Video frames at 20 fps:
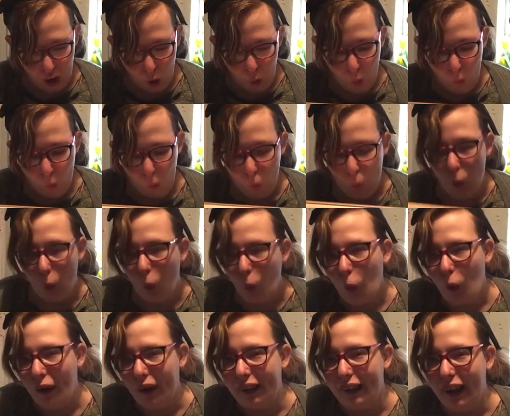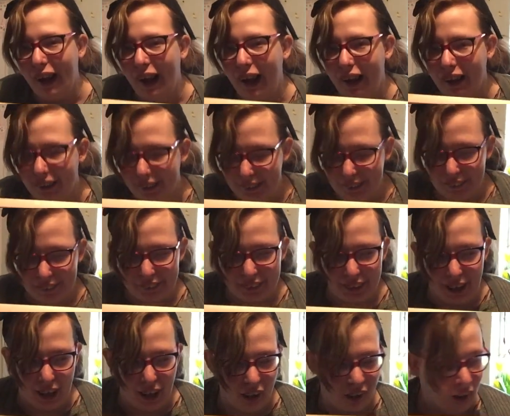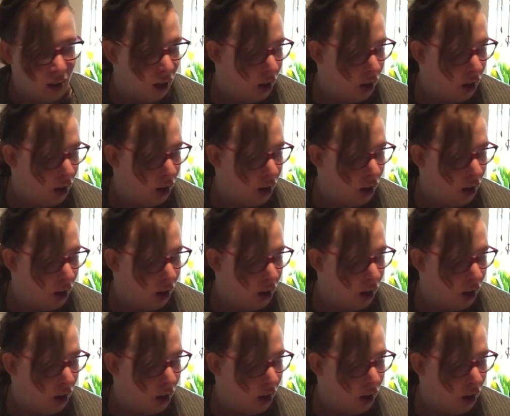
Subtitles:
what the heck is that?